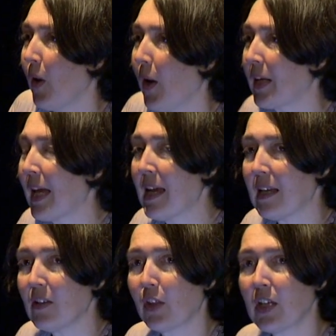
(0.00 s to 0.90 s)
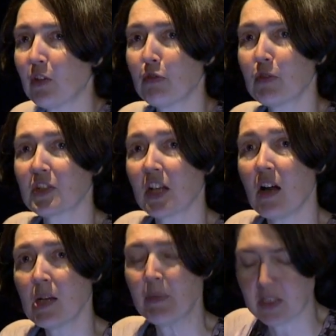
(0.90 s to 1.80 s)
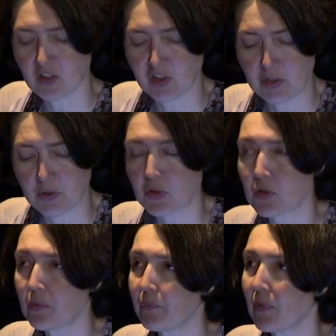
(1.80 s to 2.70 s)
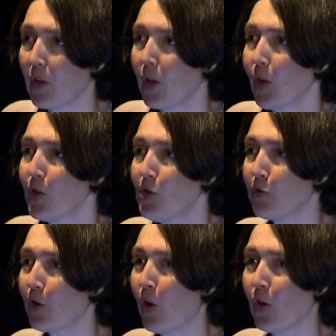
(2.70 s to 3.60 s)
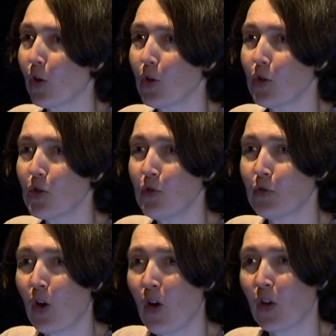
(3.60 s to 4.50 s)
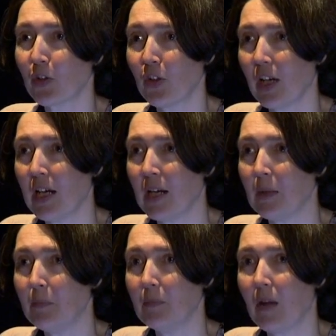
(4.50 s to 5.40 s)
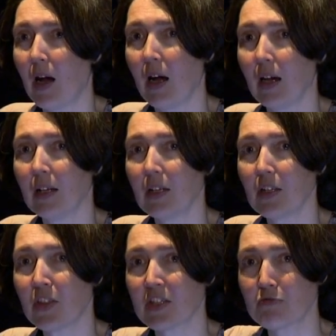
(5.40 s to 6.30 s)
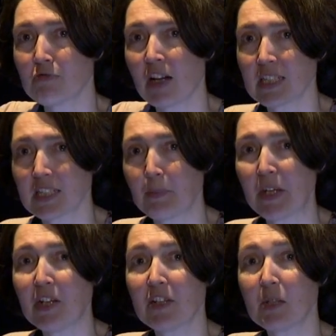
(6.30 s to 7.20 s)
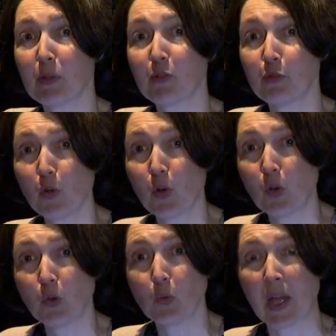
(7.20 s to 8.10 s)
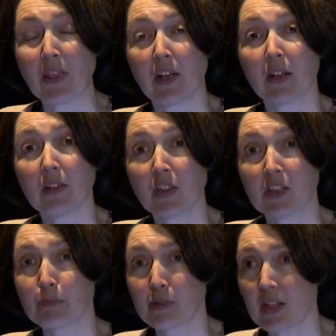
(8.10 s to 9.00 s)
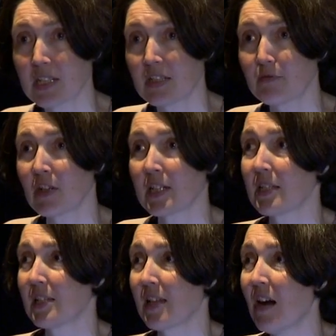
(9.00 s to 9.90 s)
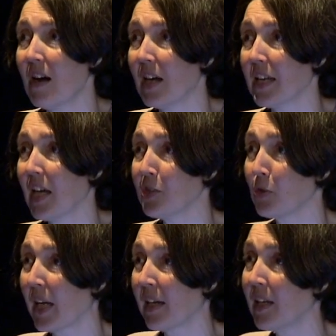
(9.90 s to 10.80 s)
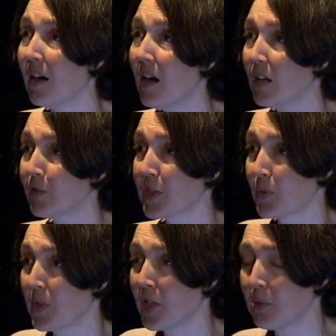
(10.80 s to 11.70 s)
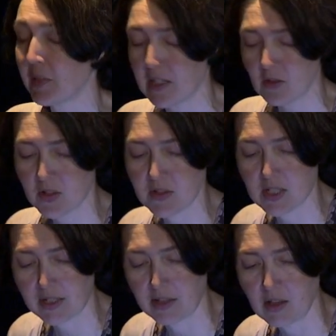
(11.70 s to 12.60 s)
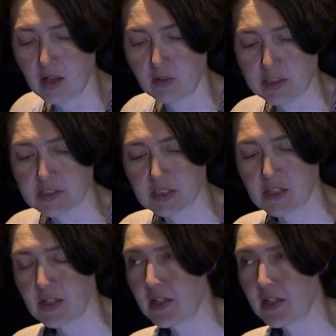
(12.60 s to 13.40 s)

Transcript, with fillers: again, think through the timing issues. You've got you've got um, this rice appearing before when the, the price of rice is high and you're getting a harvest when nobody else is getting a harvest.